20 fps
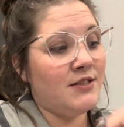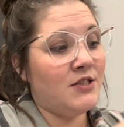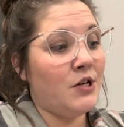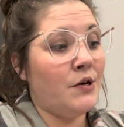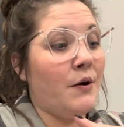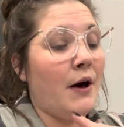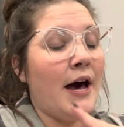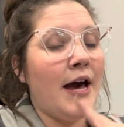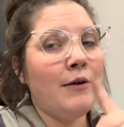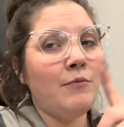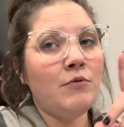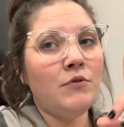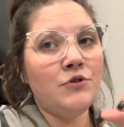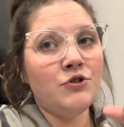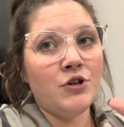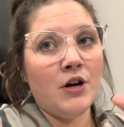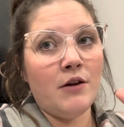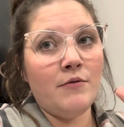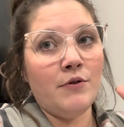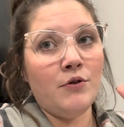So I will
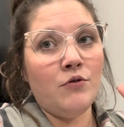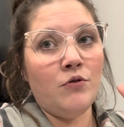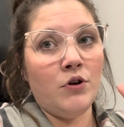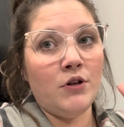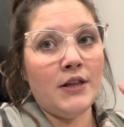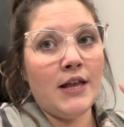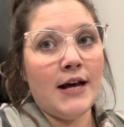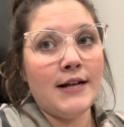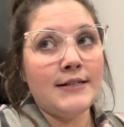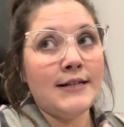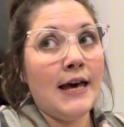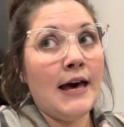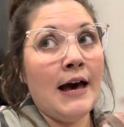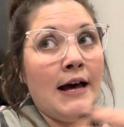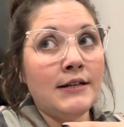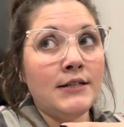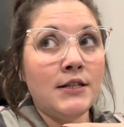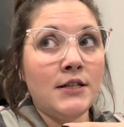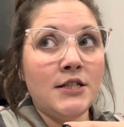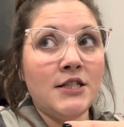try to record that to add
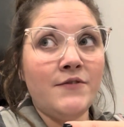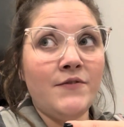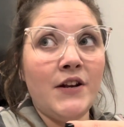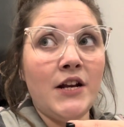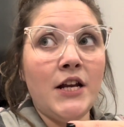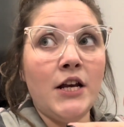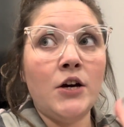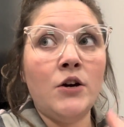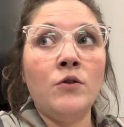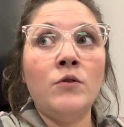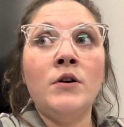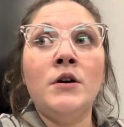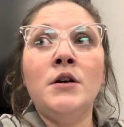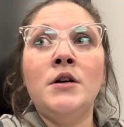to this video.